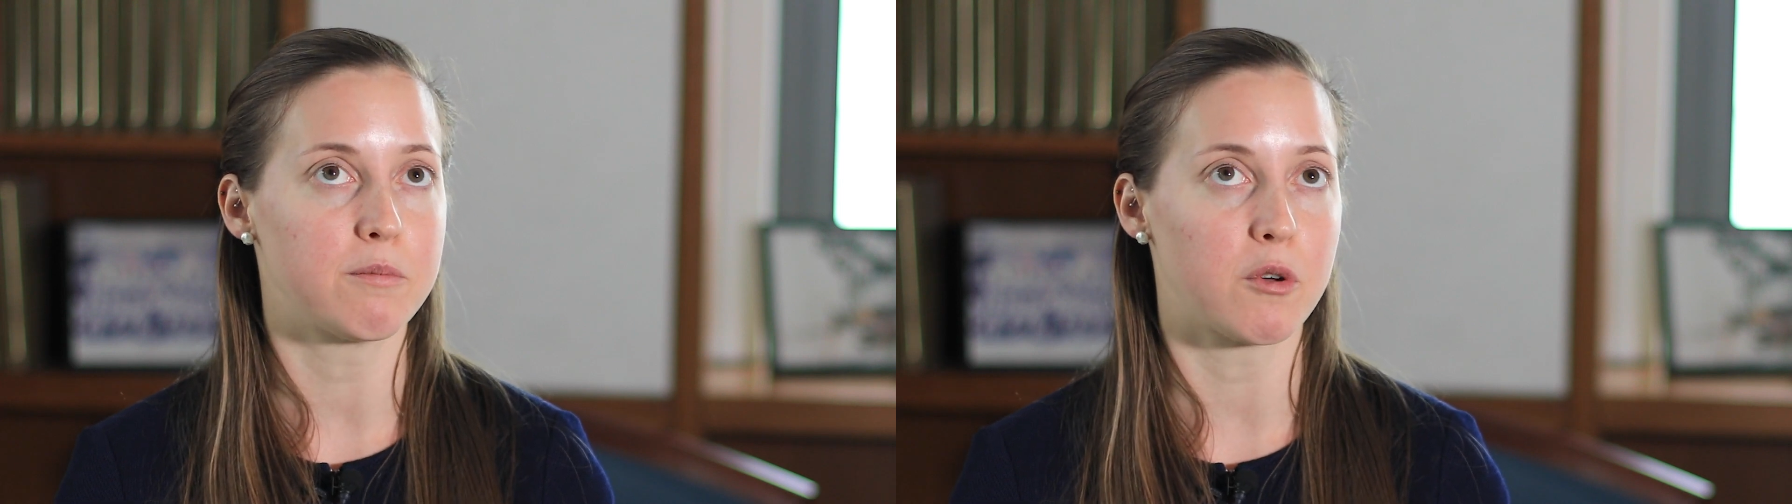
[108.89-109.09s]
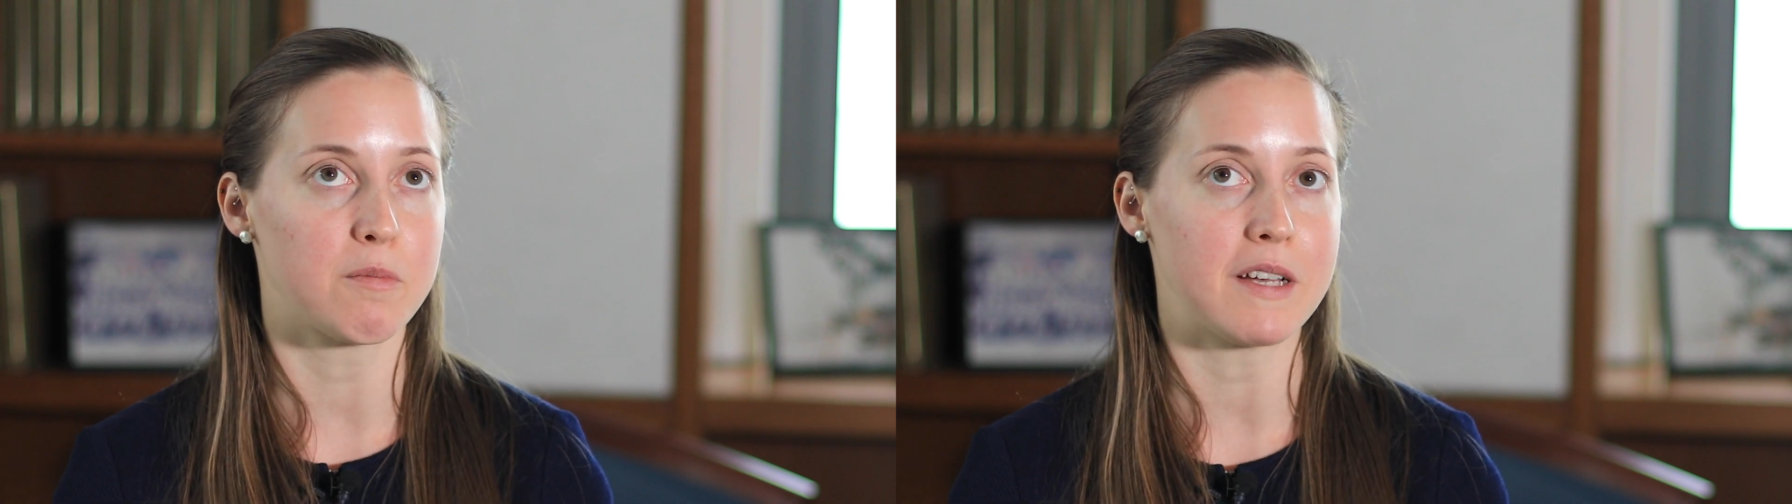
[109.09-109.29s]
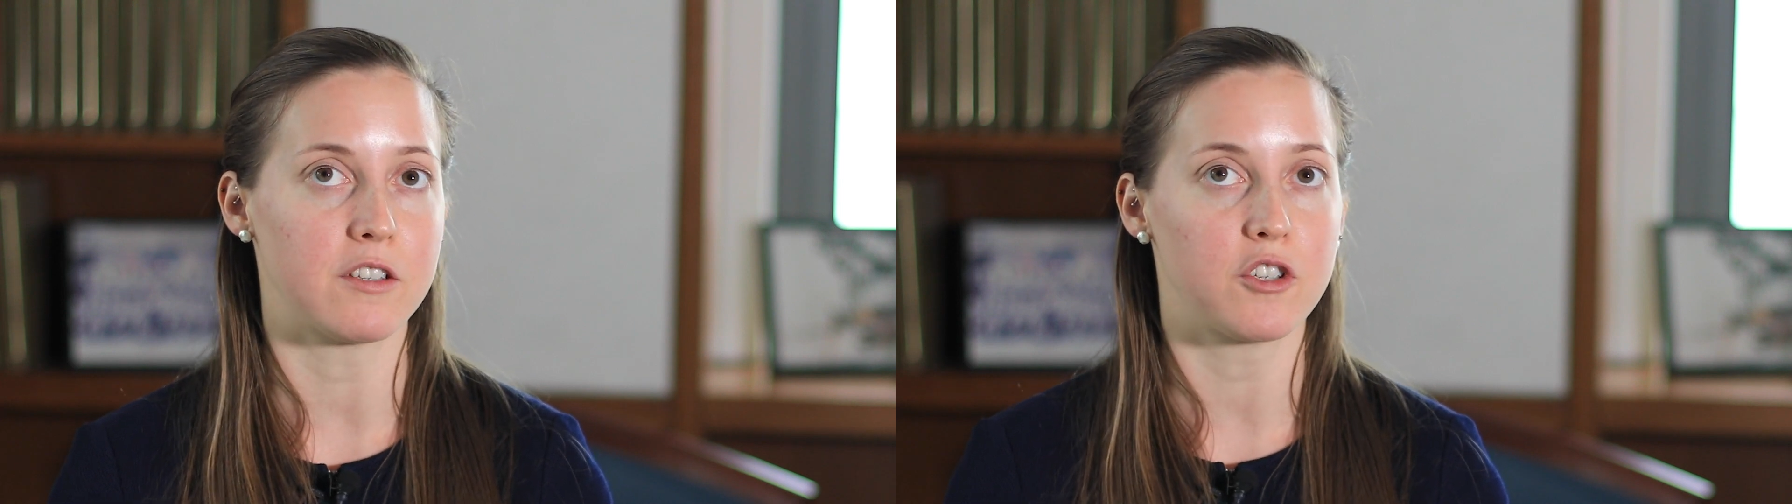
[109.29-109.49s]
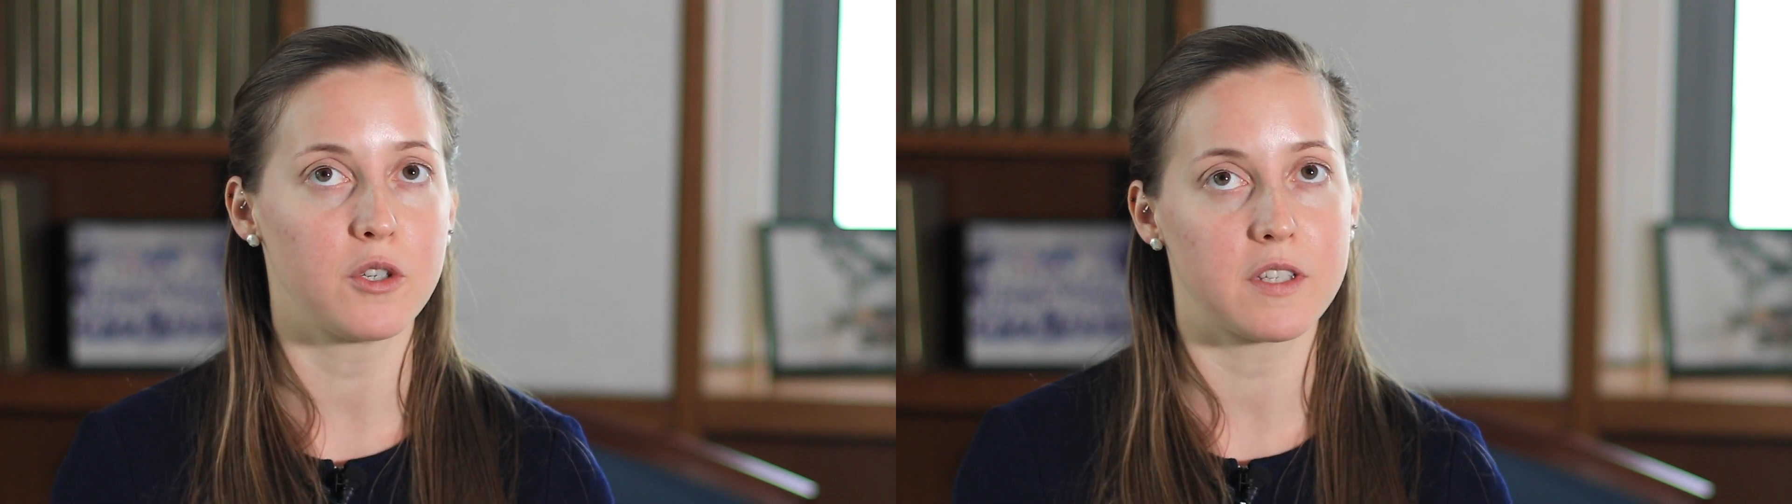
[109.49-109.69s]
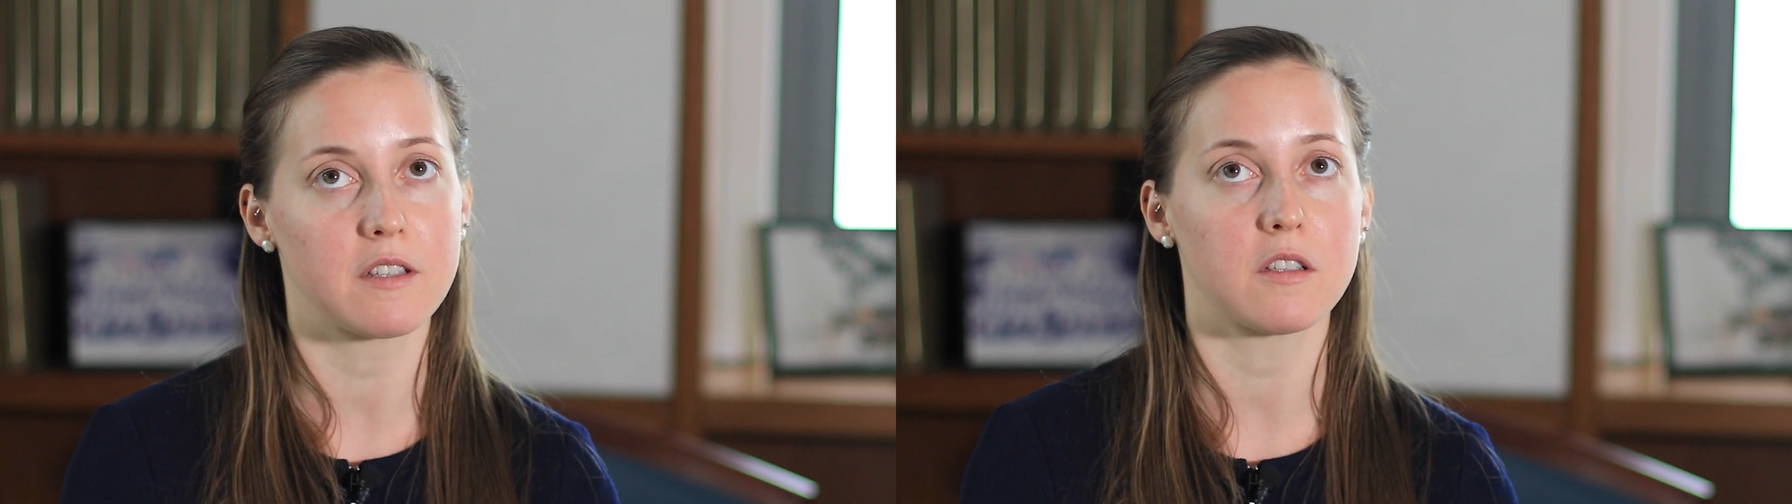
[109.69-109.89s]
both
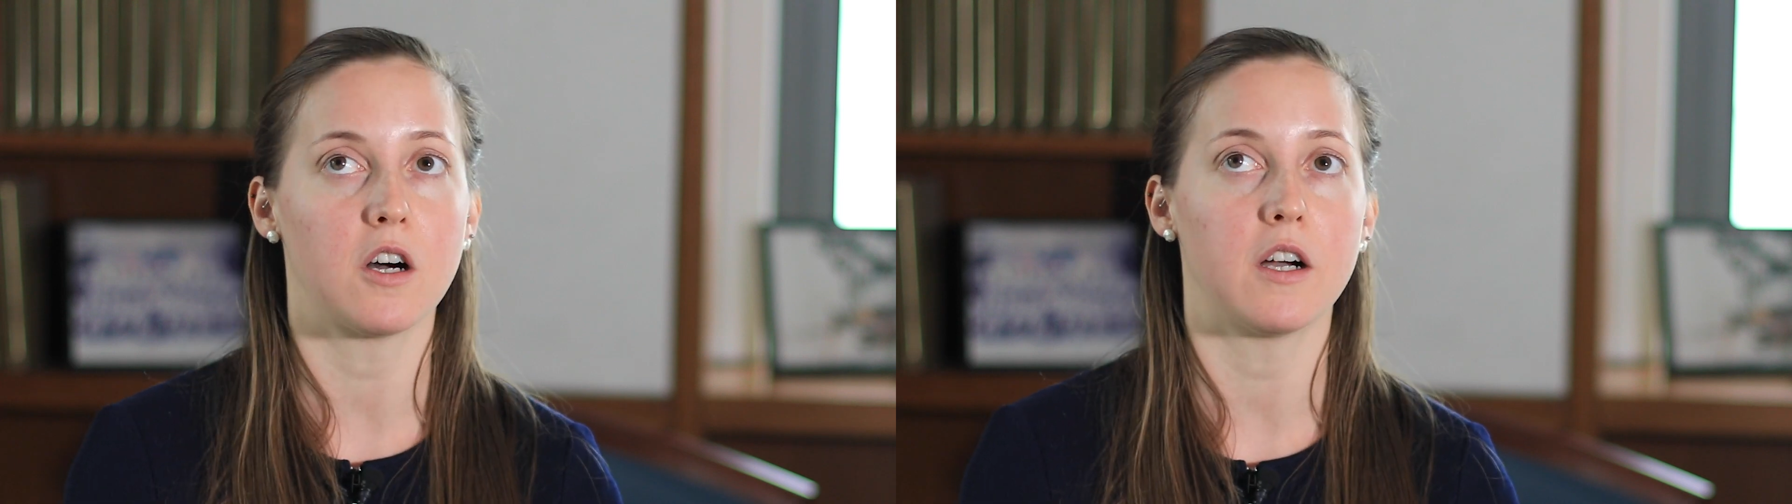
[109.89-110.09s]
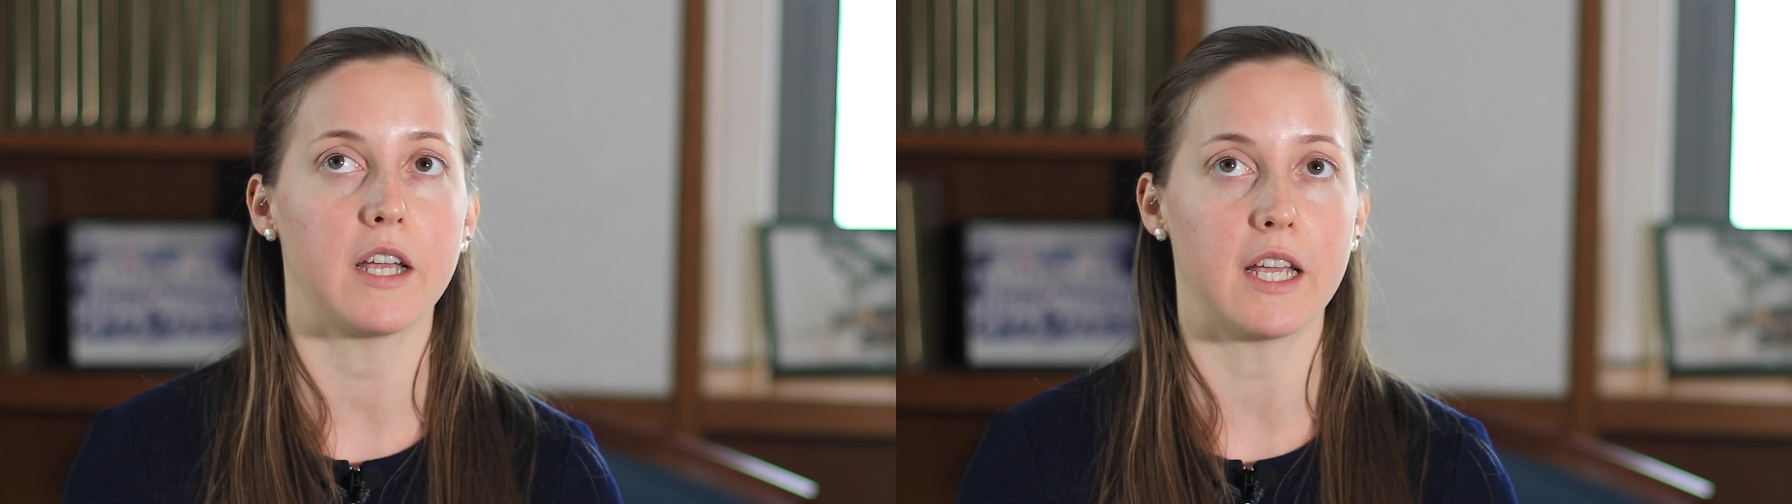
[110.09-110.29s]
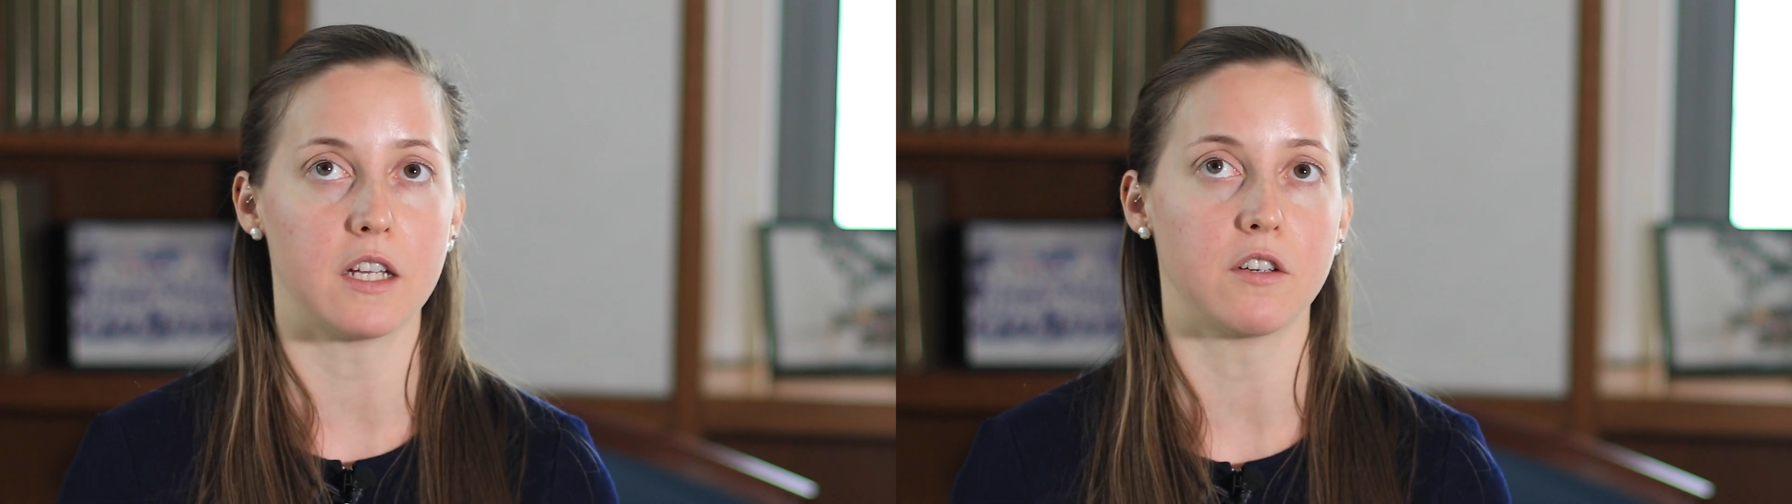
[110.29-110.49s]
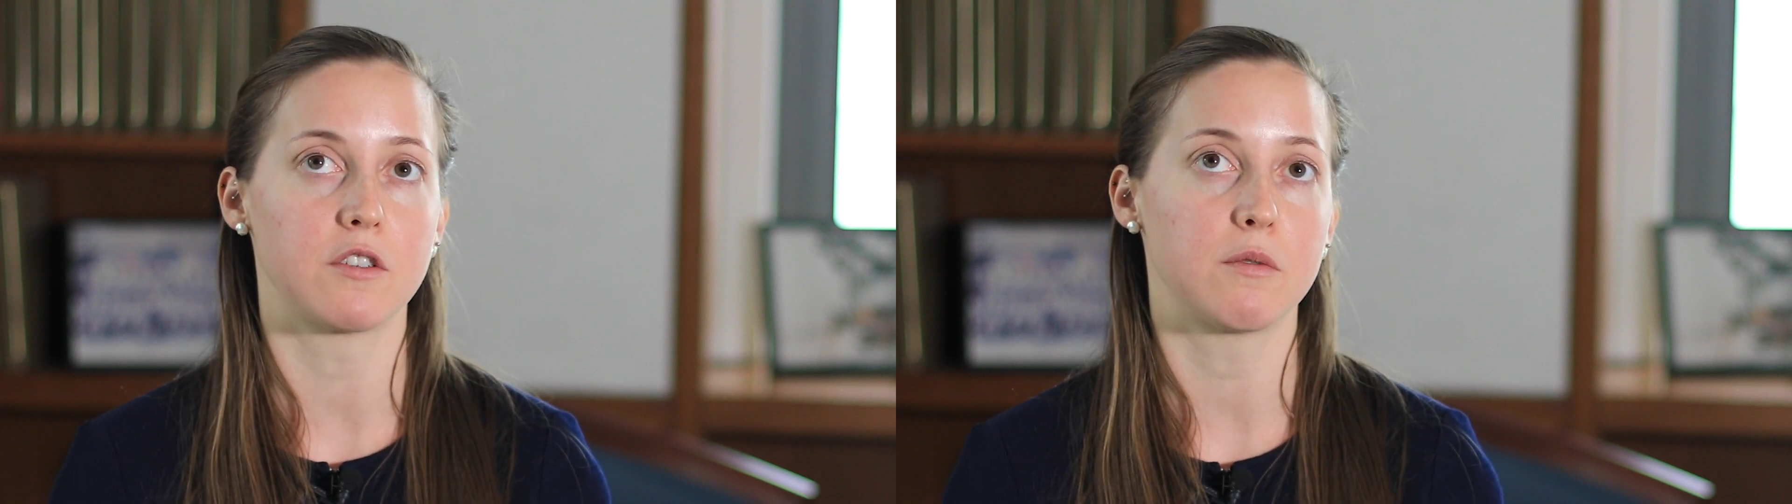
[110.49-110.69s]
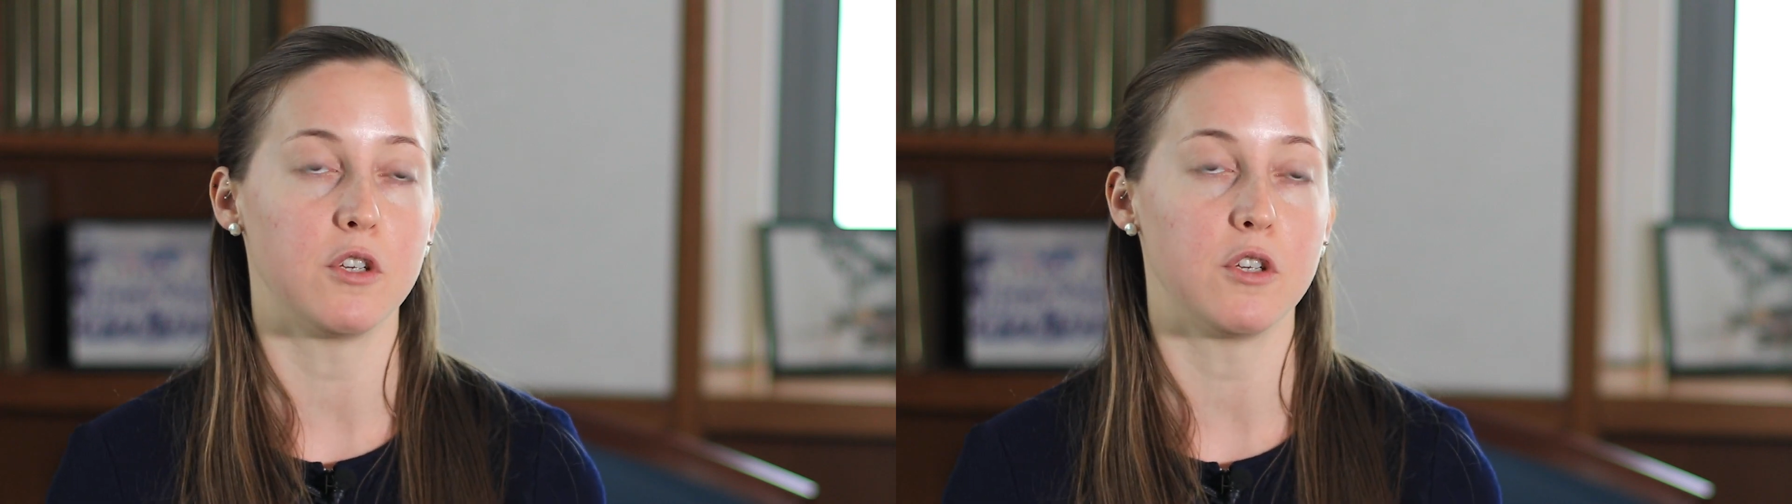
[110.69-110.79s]
Massachusetts law and